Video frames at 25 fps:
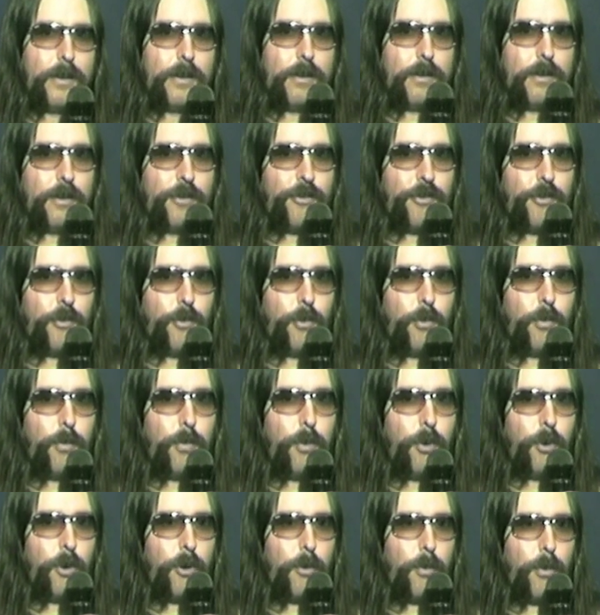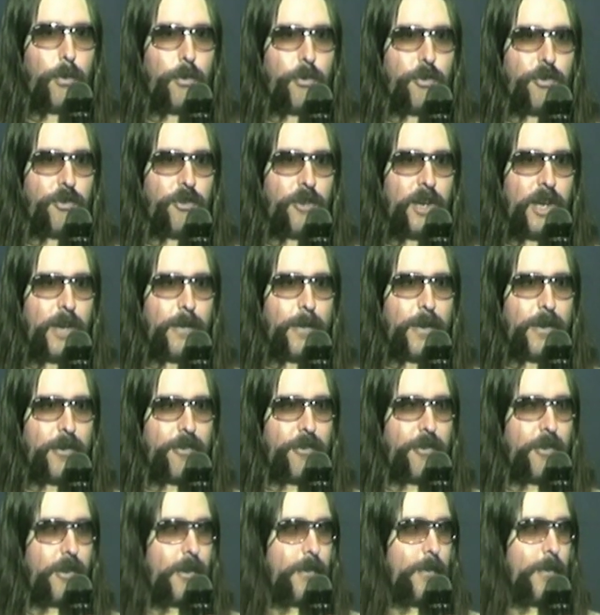little portable Sharp
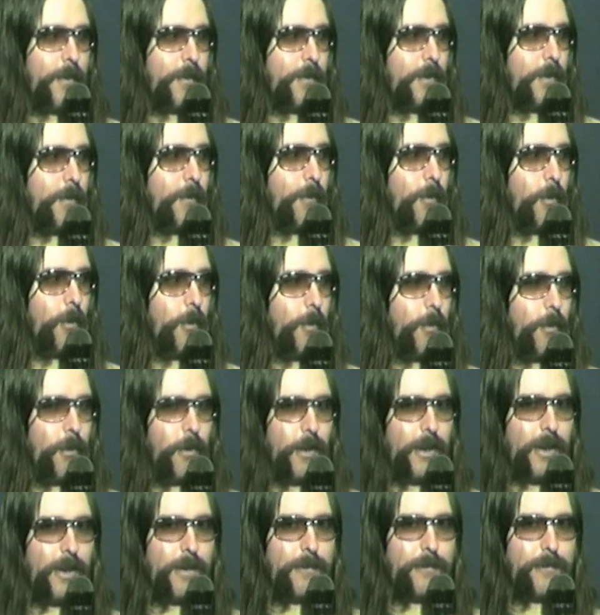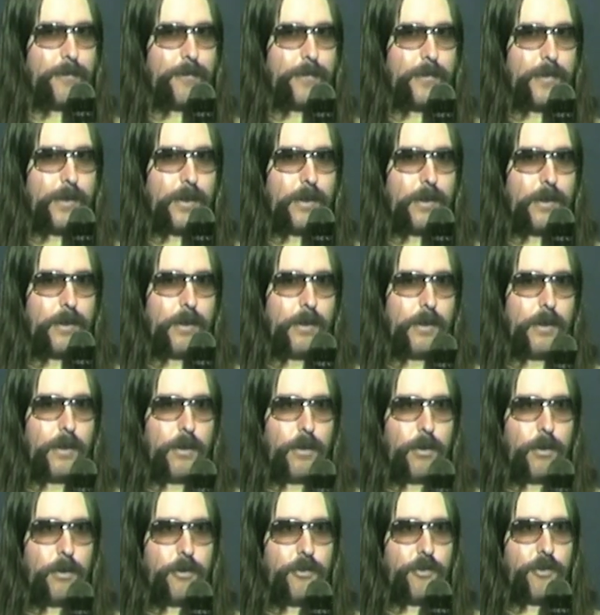XC54 for you.
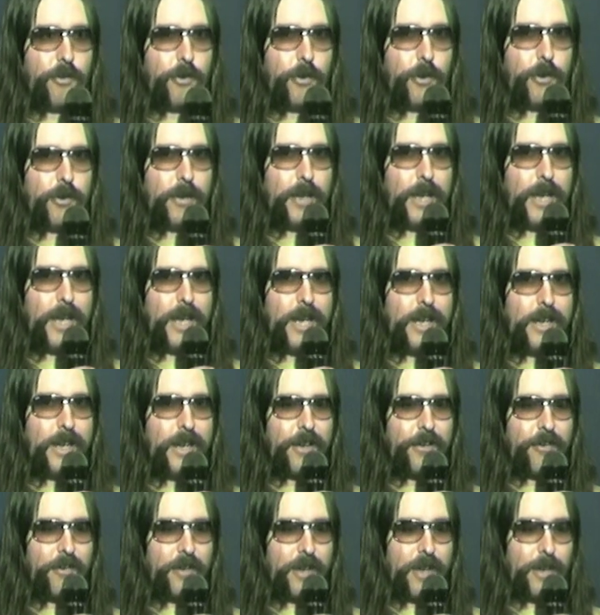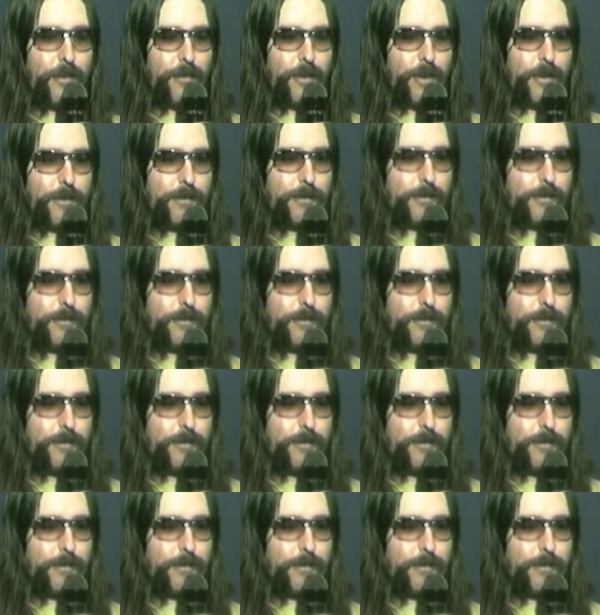On to the next camera.